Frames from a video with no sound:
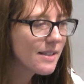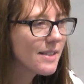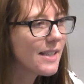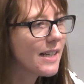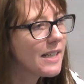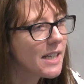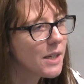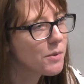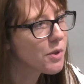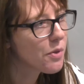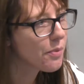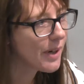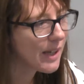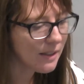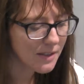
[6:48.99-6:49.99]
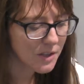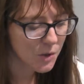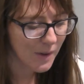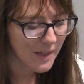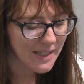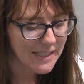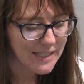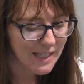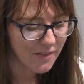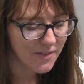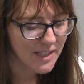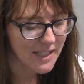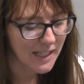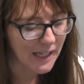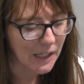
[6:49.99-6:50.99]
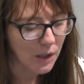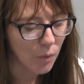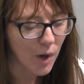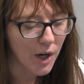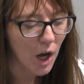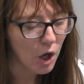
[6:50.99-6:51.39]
CND was thrilled in 2017 when